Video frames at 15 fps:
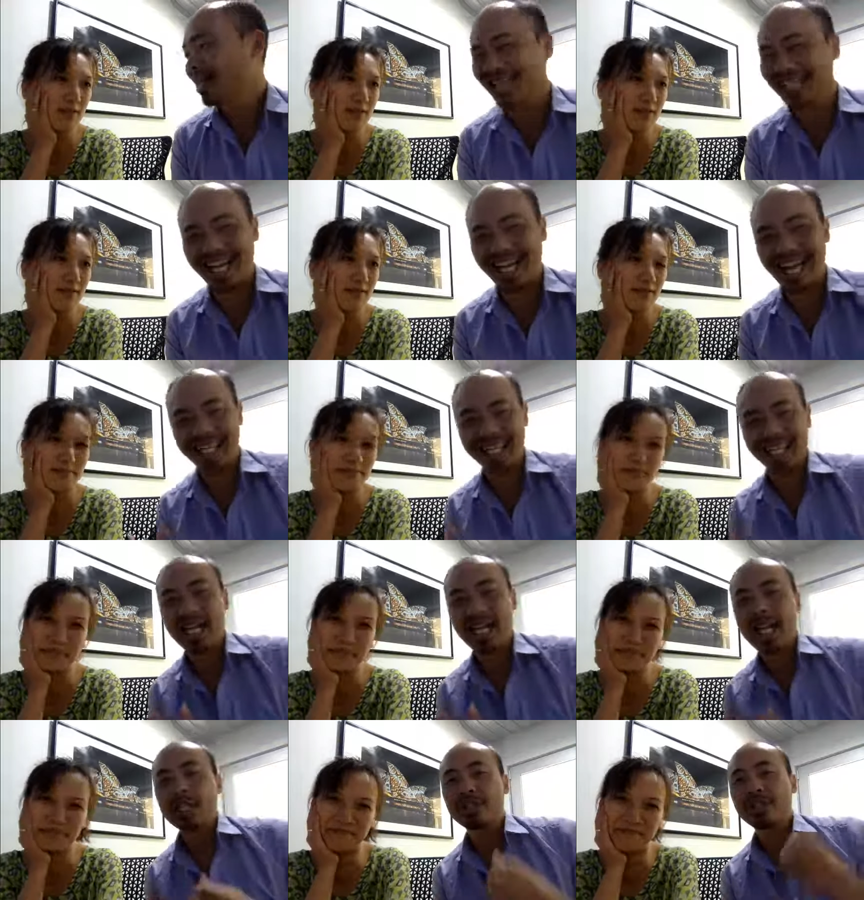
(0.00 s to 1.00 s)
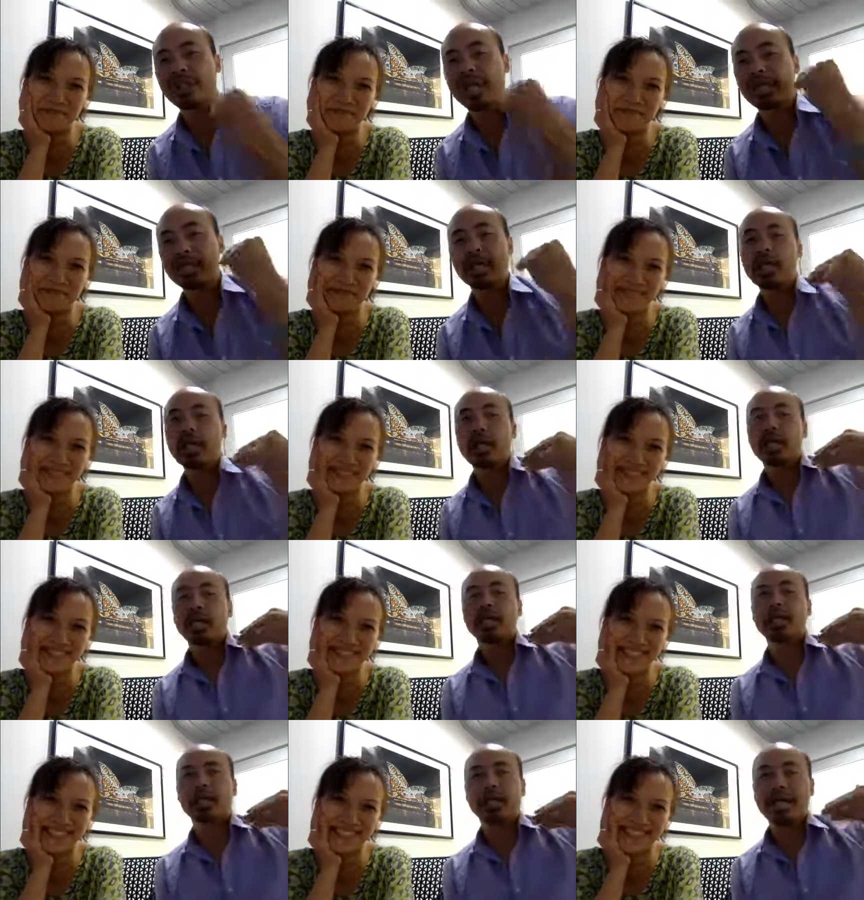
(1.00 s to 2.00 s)
Speaker 1: okay, so, so that's,
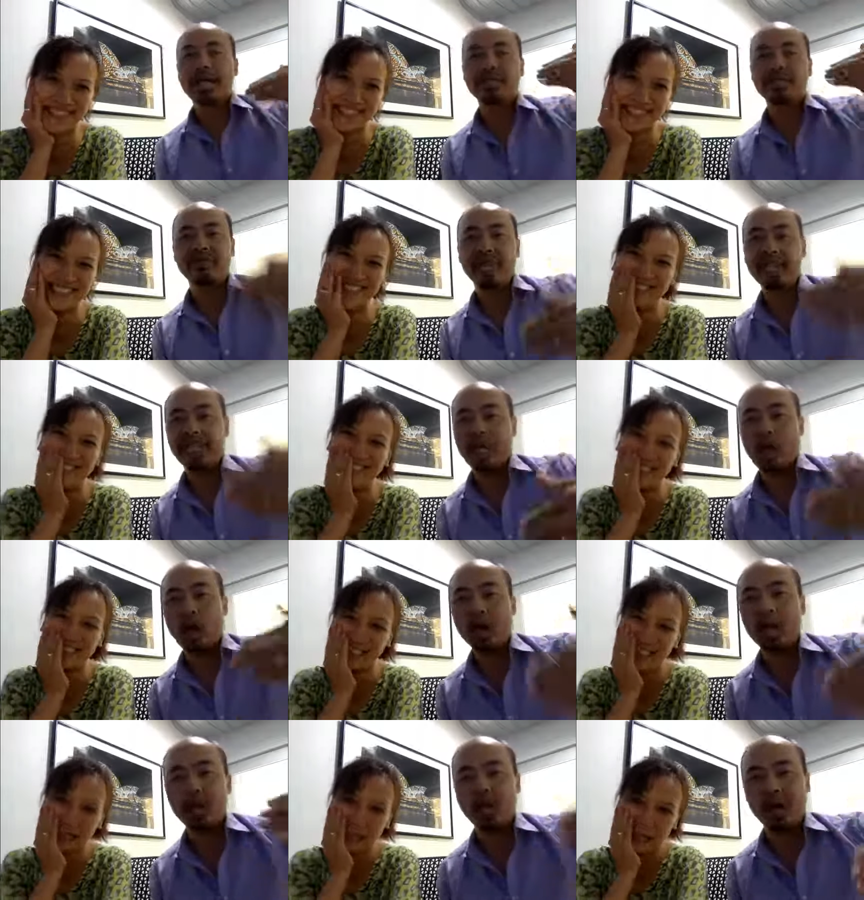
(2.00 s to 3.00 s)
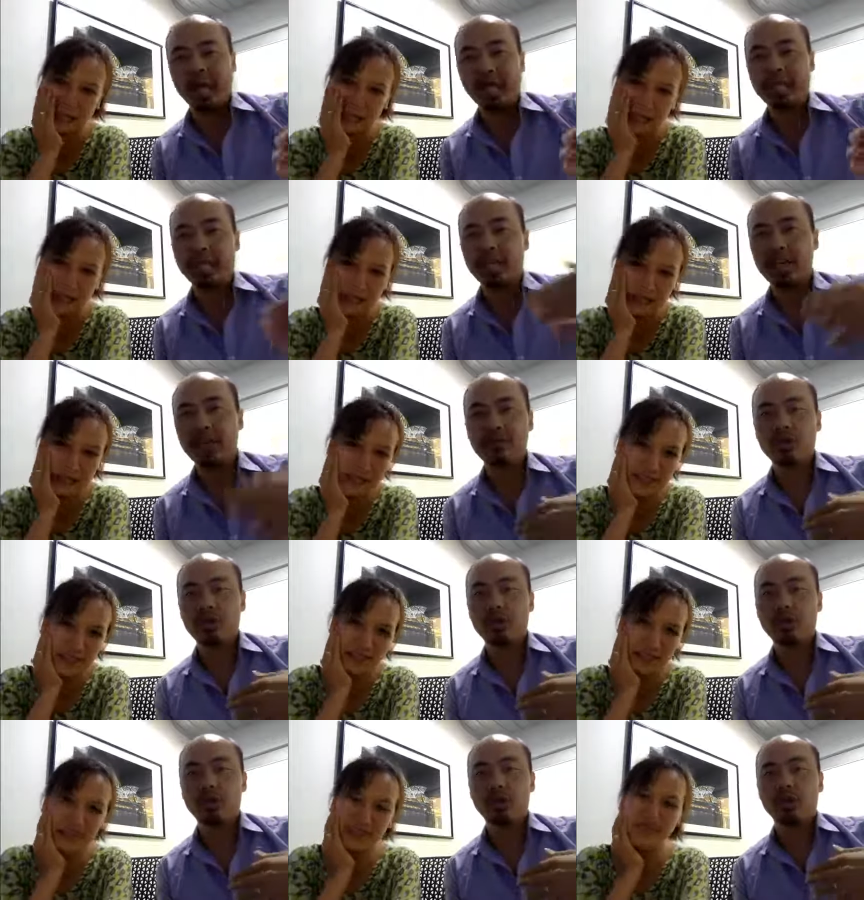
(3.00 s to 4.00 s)
active listening only works if
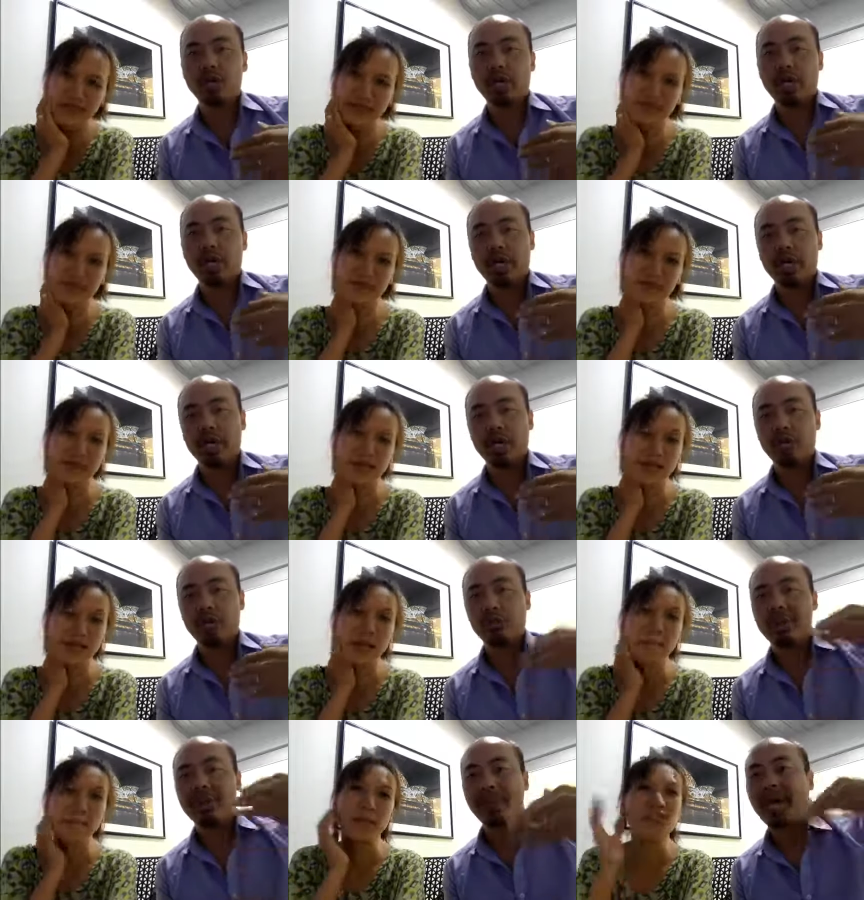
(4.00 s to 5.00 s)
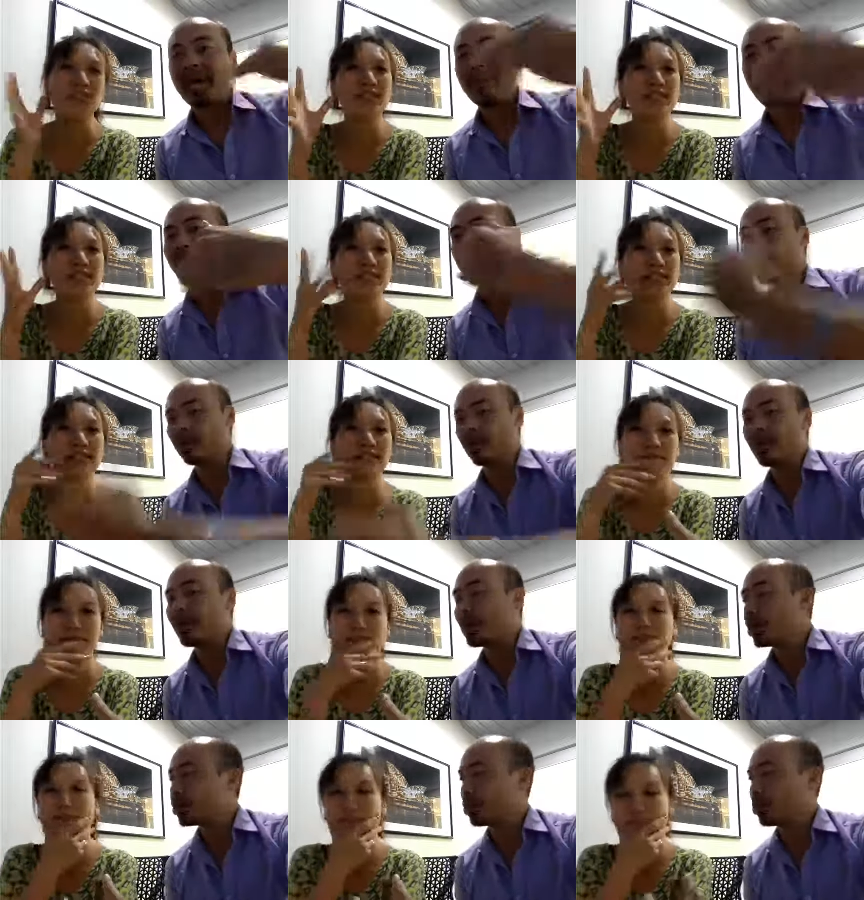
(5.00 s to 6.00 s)
you uh, replay back to the
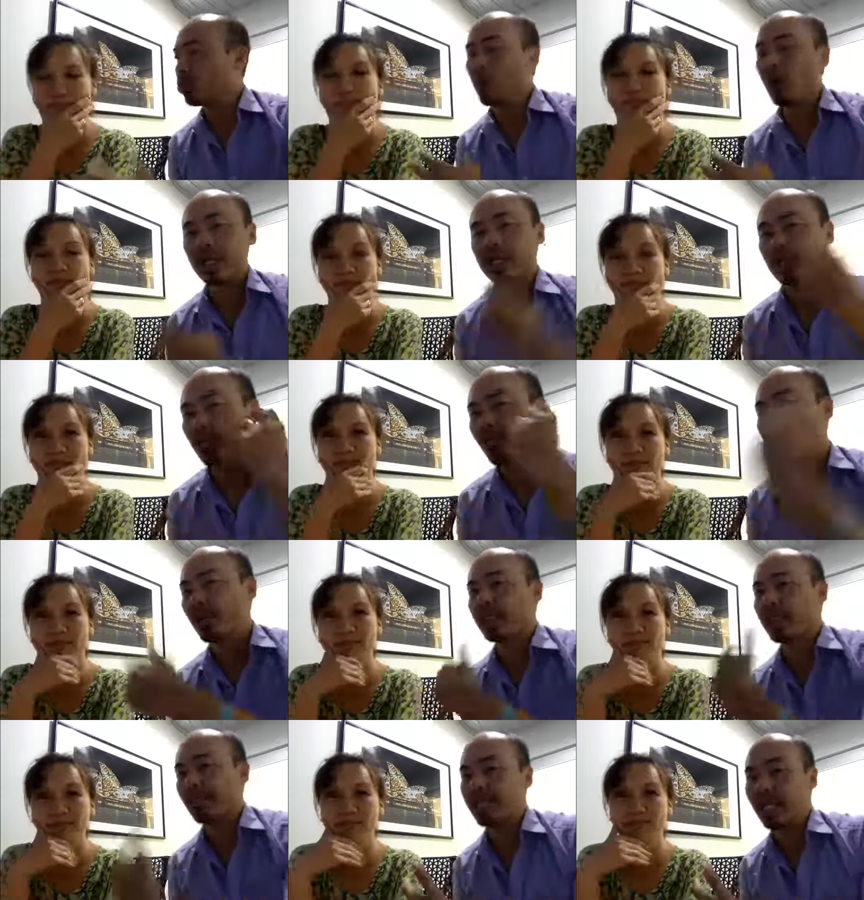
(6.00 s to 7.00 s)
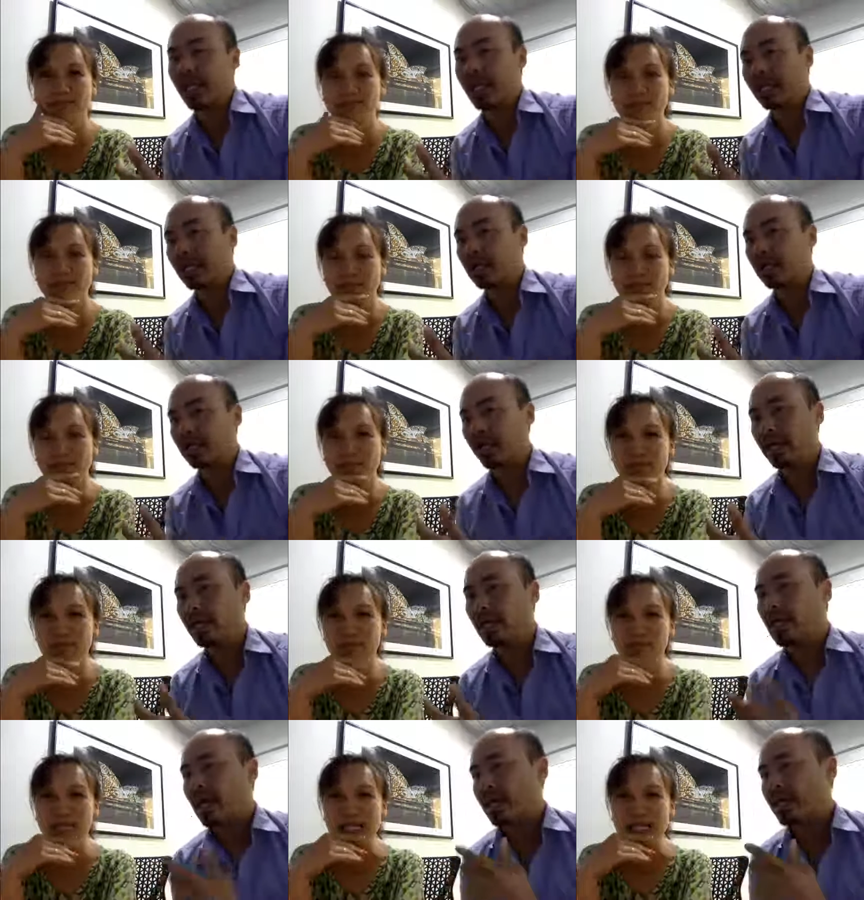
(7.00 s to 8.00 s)
person what you've heard them say, mm-hmm. right?
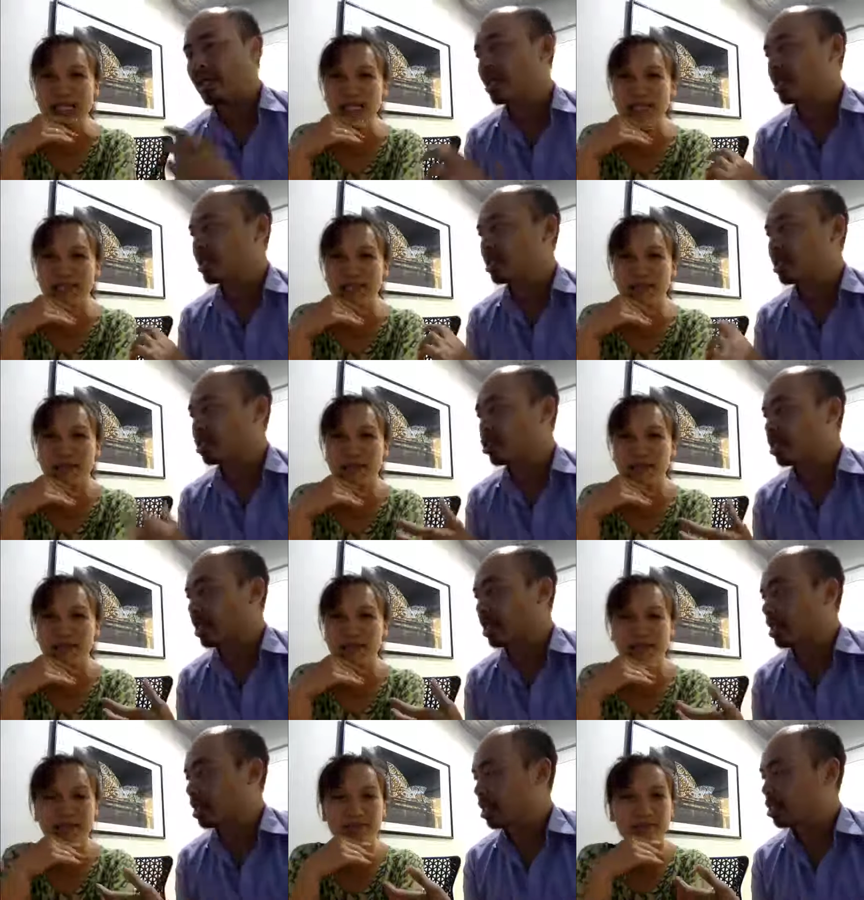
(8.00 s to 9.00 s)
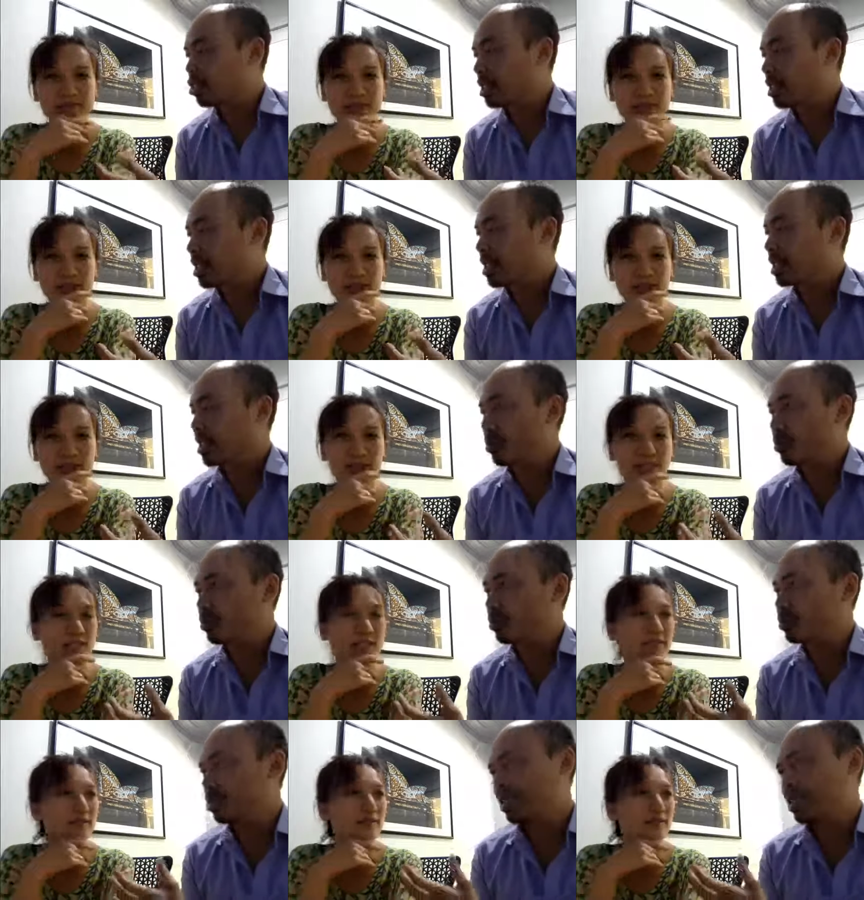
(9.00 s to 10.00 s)
And then you can you can then say,
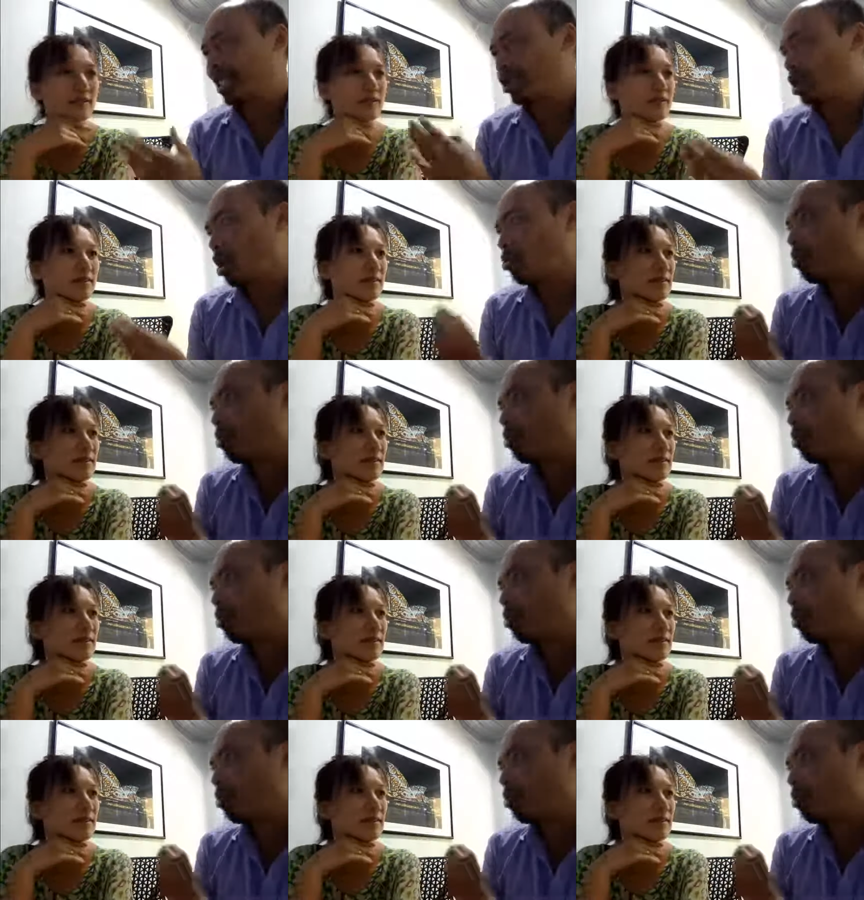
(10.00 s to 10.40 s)
well, you, that's not